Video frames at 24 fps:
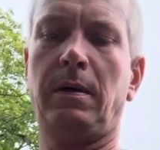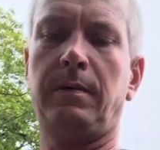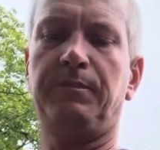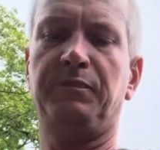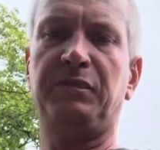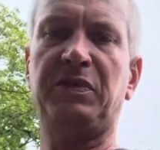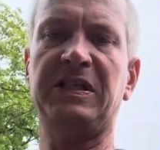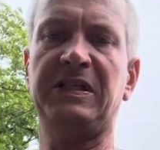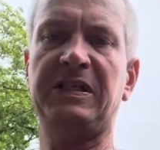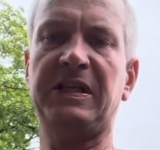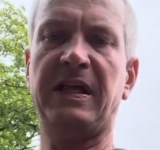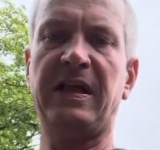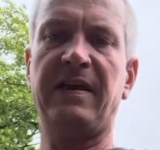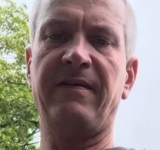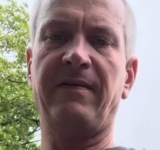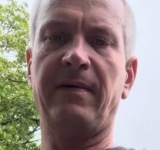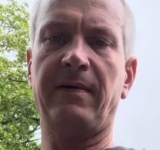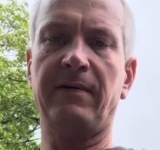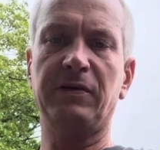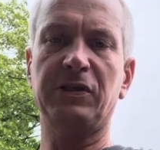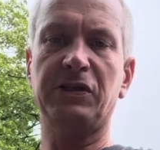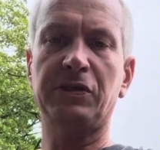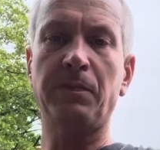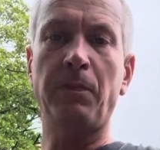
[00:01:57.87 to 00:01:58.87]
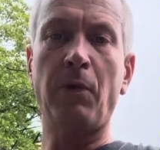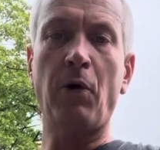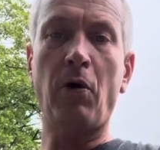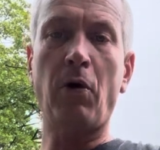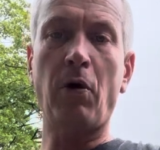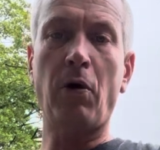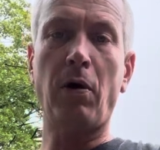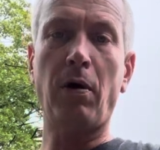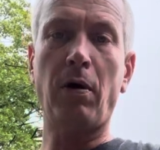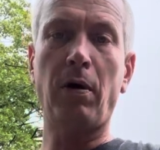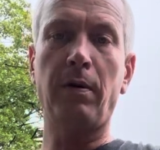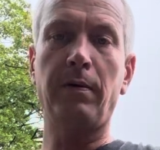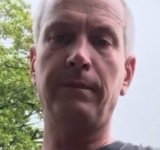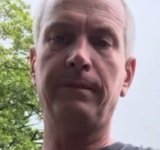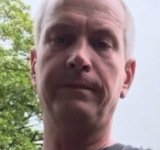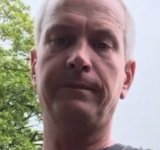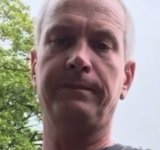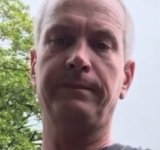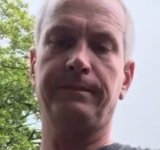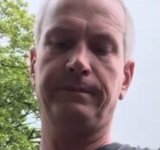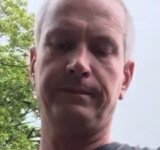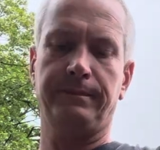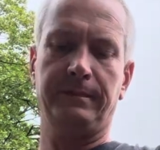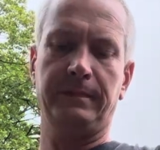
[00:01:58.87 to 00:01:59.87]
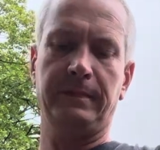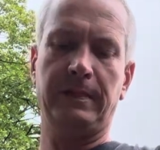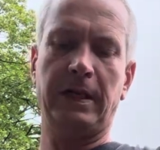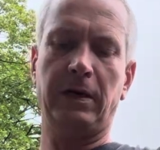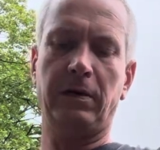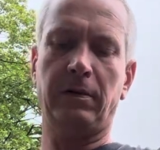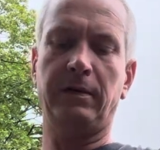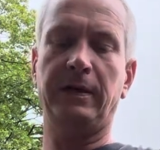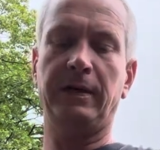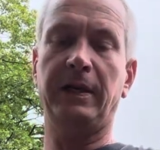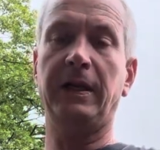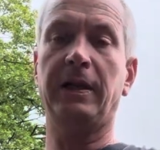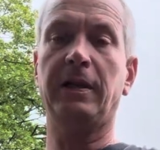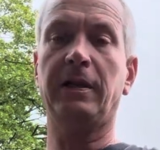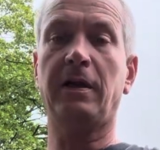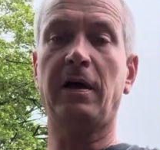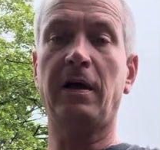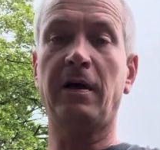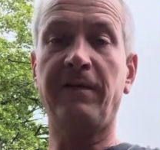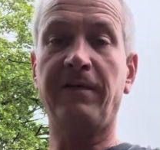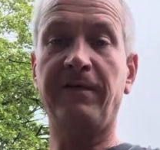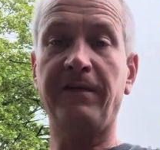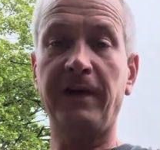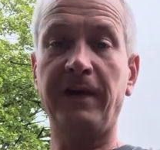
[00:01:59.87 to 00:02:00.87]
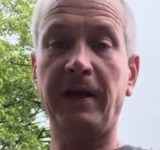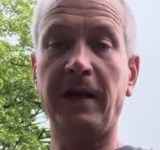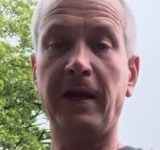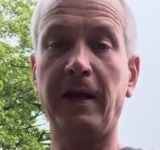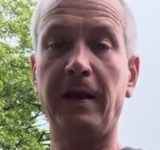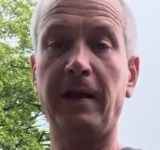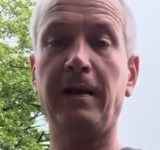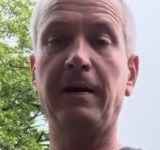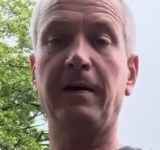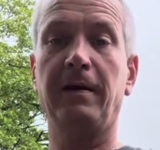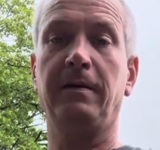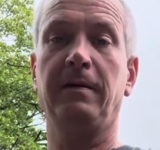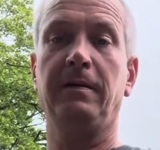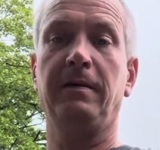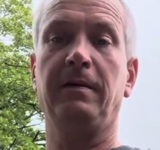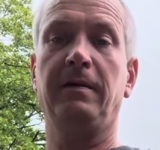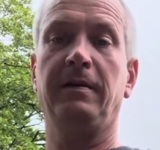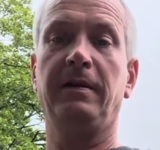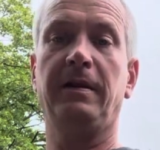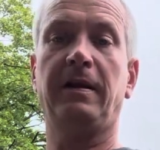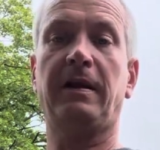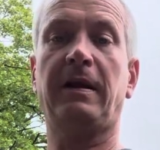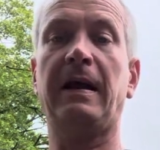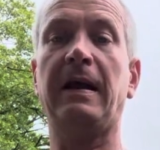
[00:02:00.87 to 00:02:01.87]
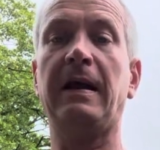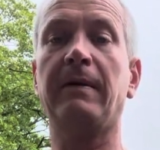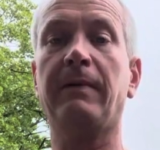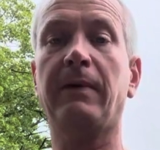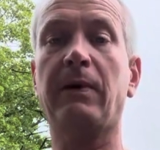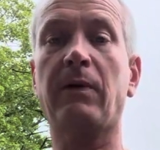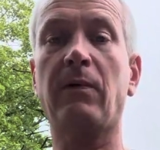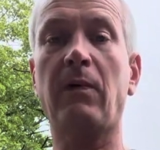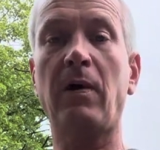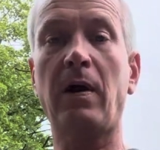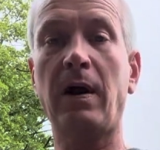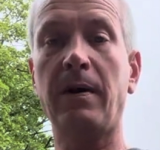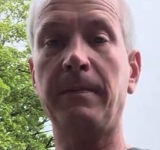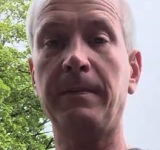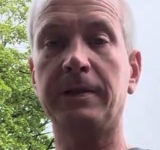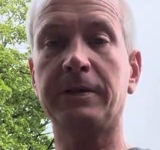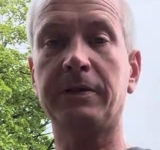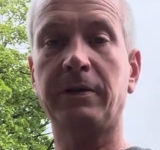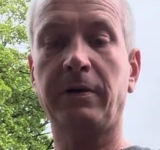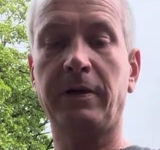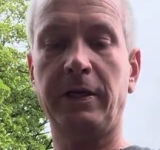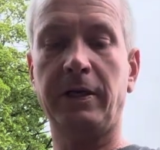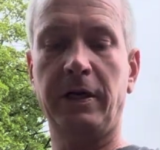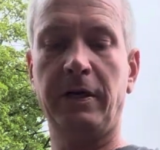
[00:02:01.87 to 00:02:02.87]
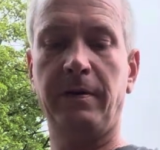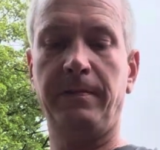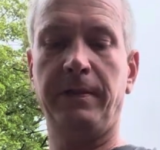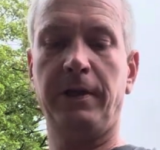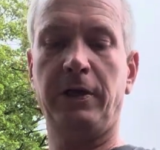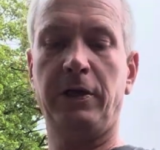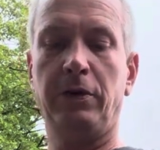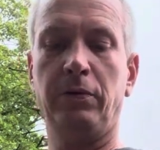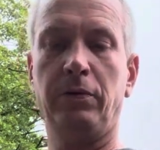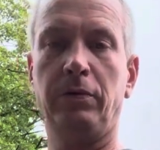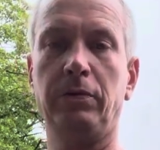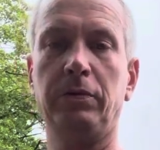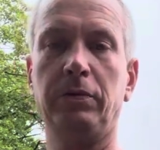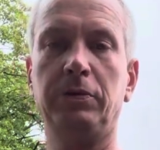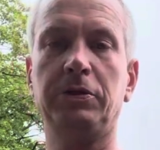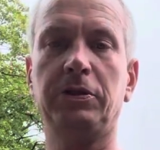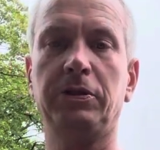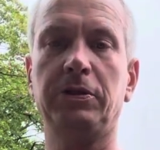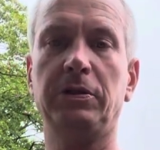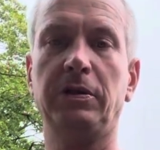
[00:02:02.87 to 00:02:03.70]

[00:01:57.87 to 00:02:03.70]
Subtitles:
They stay very small. They don't need a ton of feed. Their care requirements don't need to be huge